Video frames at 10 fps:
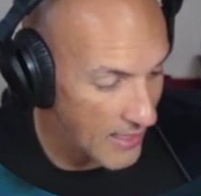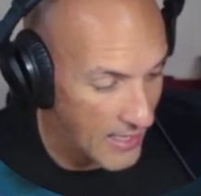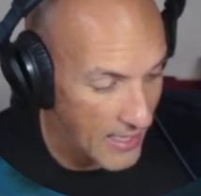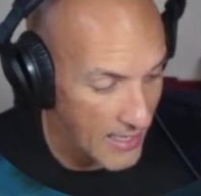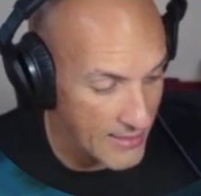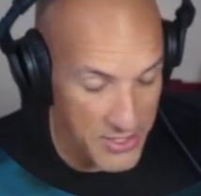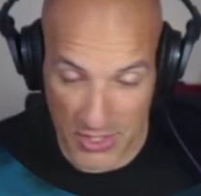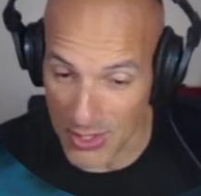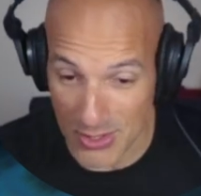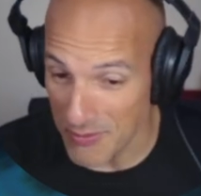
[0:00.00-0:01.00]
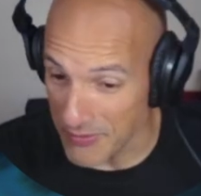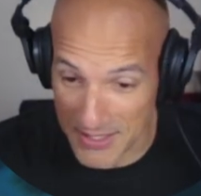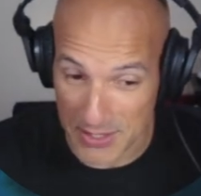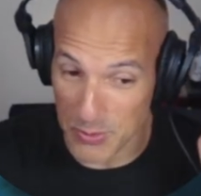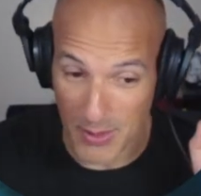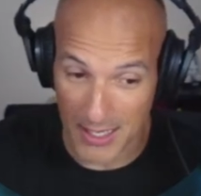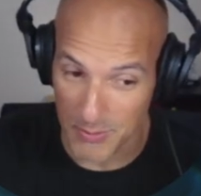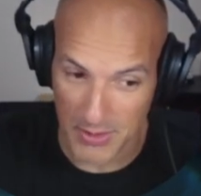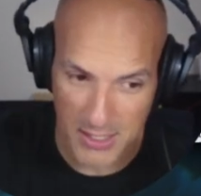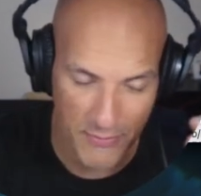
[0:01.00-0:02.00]
and it just goes off and does
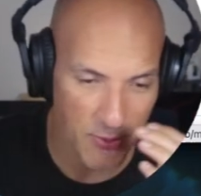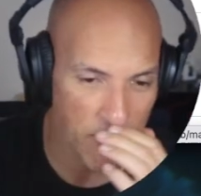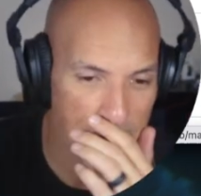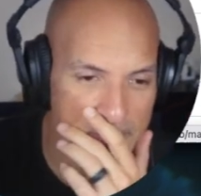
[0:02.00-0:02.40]
random things for you.